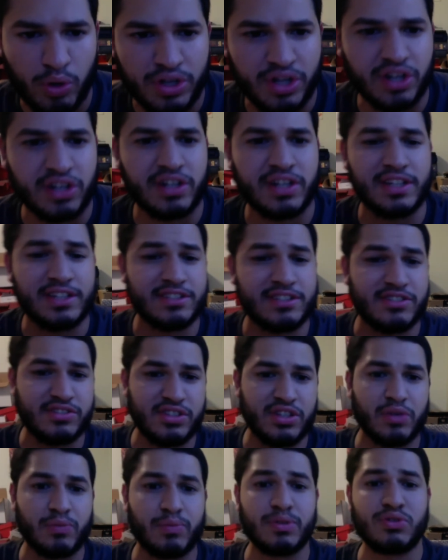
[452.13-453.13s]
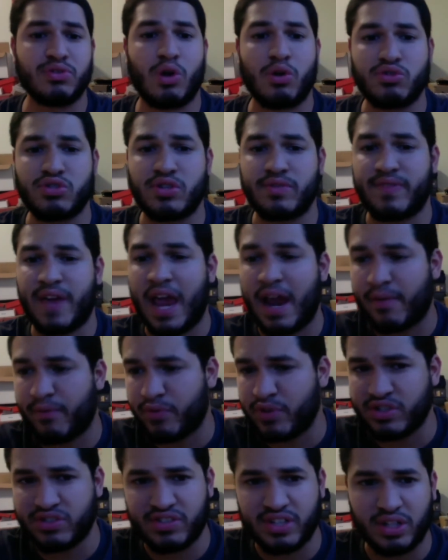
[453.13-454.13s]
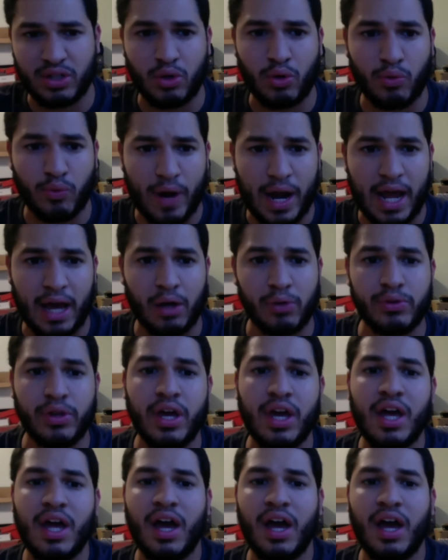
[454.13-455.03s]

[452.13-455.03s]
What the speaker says: and you're going to get to see the results of every single round